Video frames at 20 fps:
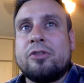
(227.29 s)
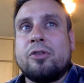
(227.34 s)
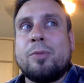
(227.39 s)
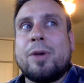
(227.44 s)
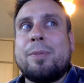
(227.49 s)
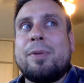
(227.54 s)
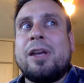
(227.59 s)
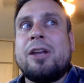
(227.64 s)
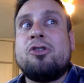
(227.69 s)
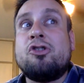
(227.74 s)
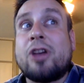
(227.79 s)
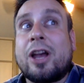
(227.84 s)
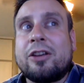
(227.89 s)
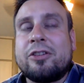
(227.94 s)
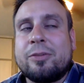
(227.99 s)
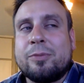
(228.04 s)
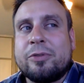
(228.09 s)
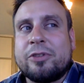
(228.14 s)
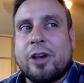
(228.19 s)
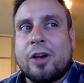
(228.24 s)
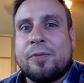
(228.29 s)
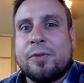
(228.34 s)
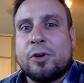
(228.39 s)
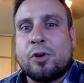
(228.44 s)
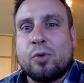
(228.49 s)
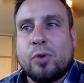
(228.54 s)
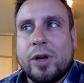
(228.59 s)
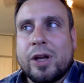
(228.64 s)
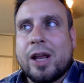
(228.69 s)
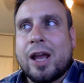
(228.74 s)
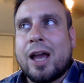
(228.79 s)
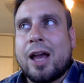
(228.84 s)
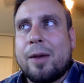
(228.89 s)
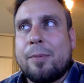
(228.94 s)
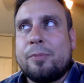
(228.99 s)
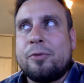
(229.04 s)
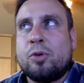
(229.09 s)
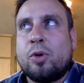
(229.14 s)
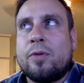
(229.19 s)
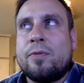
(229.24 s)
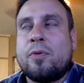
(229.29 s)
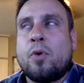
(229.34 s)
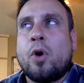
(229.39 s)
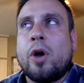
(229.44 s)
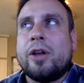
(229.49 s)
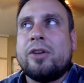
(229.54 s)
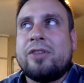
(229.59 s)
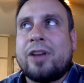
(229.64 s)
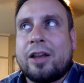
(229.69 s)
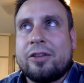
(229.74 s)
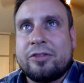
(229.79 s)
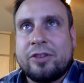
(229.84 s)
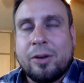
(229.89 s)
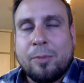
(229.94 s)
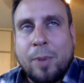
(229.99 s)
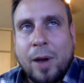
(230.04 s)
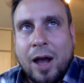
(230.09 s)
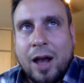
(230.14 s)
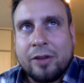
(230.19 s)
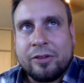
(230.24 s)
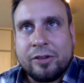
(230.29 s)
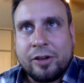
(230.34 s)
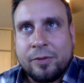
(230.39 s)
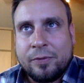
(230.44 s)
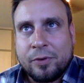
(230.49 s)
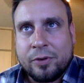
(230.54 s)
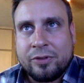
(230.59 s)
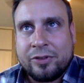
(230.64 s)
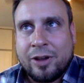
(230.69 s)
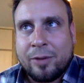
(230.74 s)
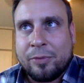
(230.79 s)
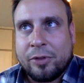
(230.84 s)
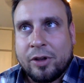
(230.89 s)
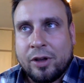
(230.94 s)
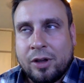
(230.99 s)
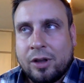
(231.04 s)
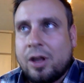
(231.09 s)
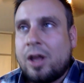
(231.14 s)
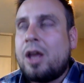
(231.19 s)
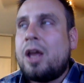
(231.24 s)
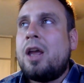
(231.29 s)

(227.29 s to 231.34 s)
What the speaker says: So maybe he checks himself into rehab to avoid testing positive for something,